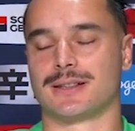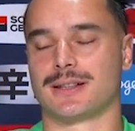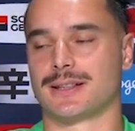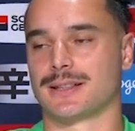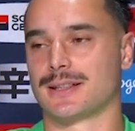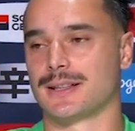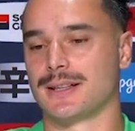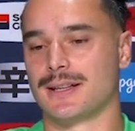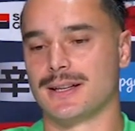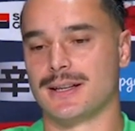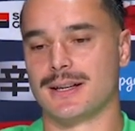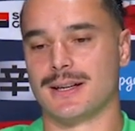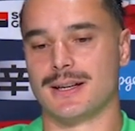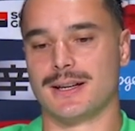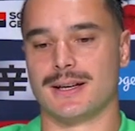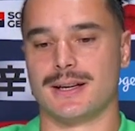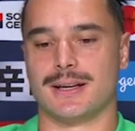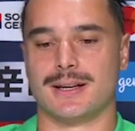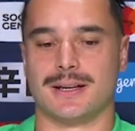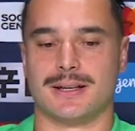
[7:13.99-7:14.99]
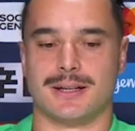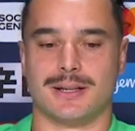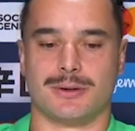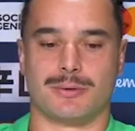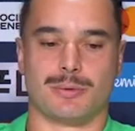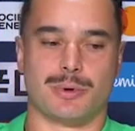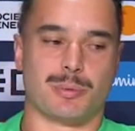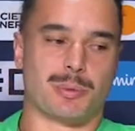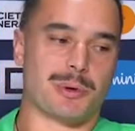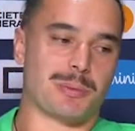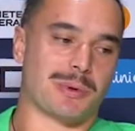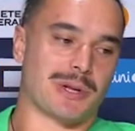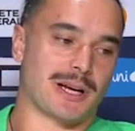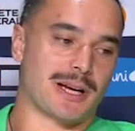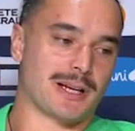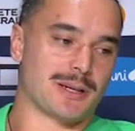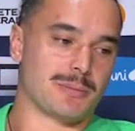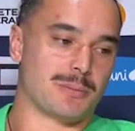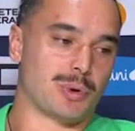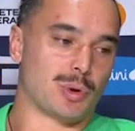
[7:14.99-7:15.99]
Like when we
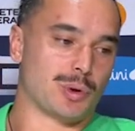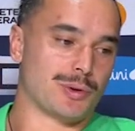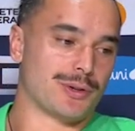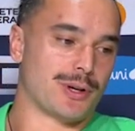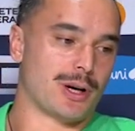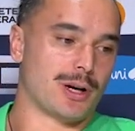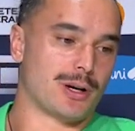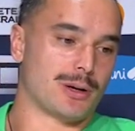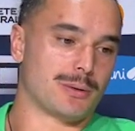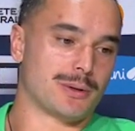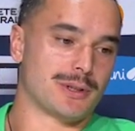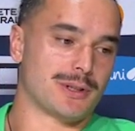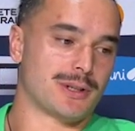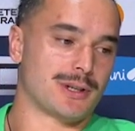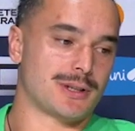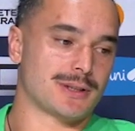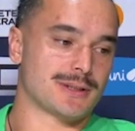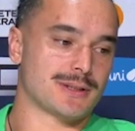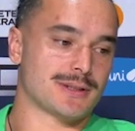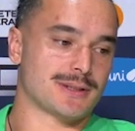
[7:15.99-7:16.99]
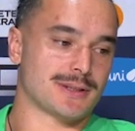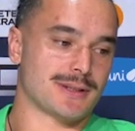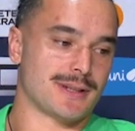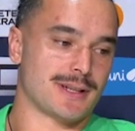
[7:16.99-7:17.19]
played in Bordeaux and Nantes,